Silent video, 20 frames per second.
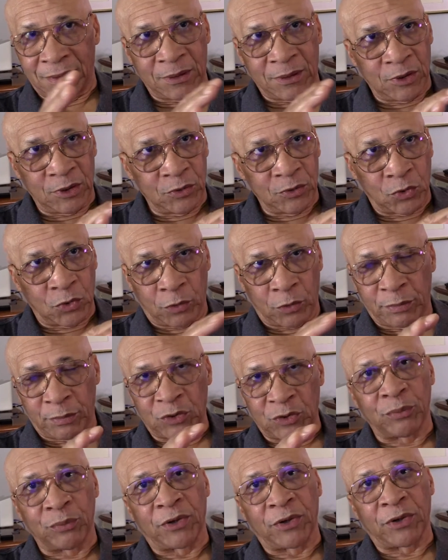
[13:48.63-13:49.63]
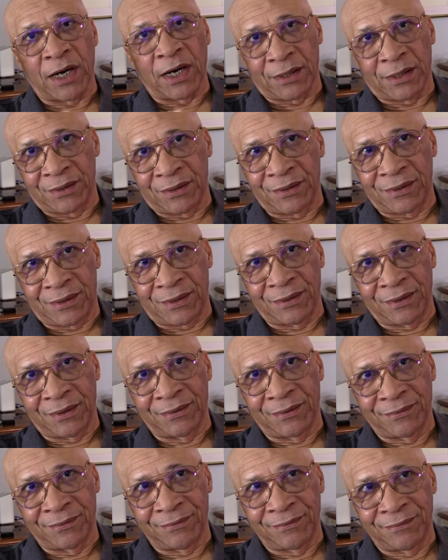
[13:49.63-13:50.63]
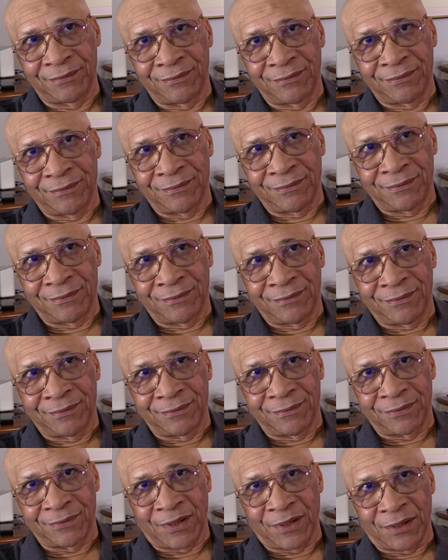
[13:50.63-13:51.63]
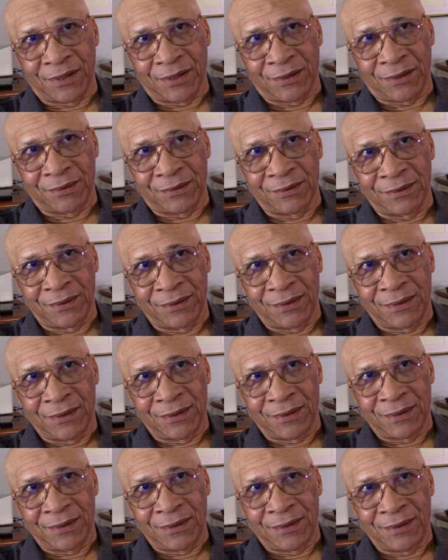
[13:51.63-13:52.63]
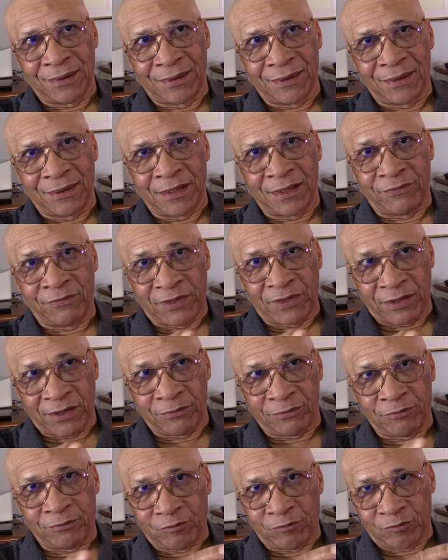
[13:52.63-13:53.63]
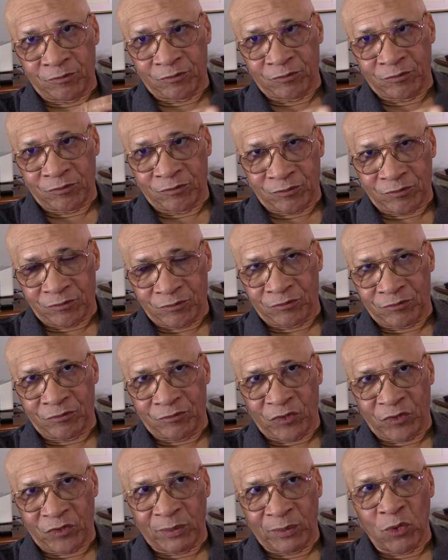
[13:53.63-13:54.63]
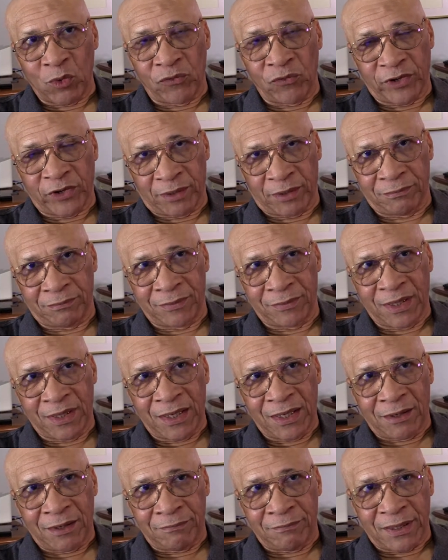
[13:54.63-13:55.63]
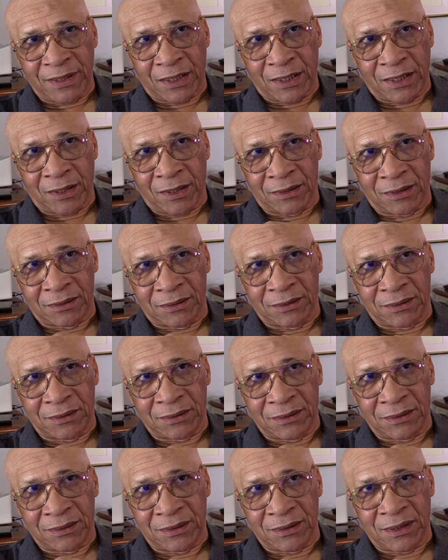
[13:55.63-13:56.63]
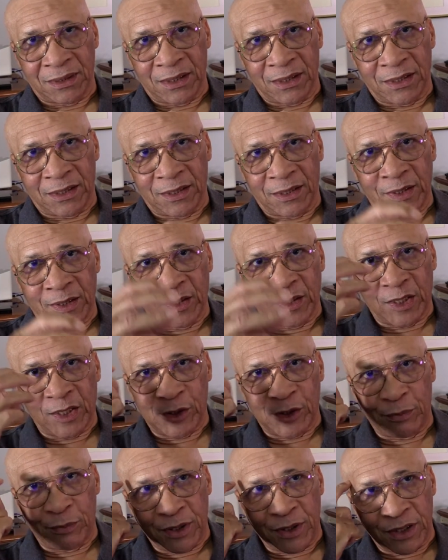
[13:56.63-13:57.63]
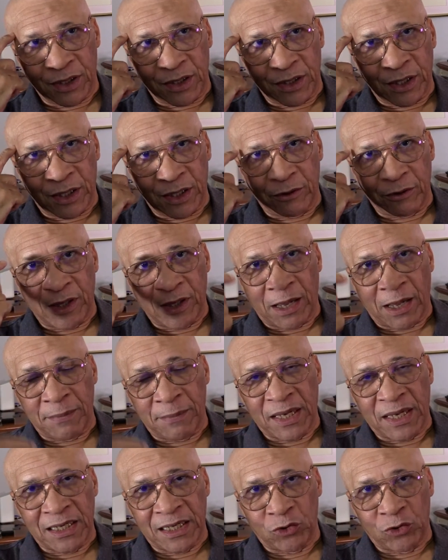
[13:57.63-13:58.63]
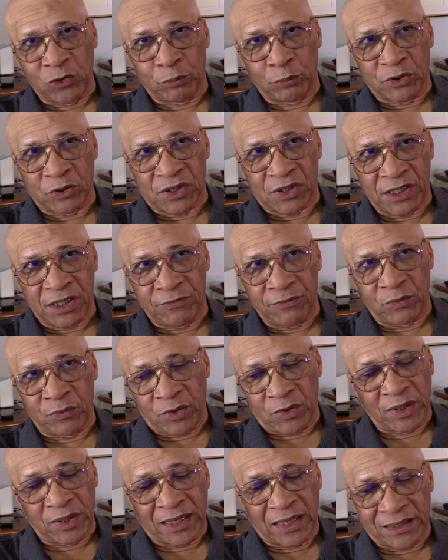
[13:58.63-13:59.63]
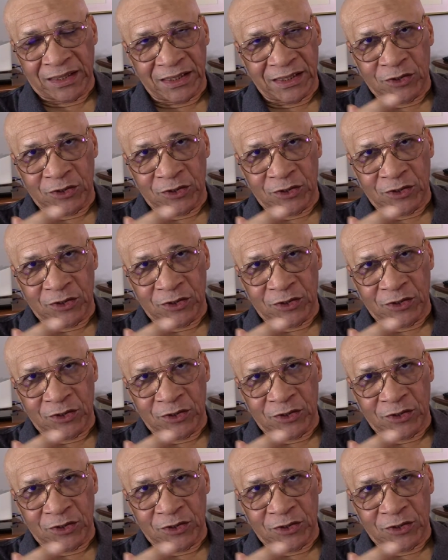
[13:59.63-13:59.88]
Don't be surprised, okay, if they remove him, because they are beginning to perceive, not that they didn't know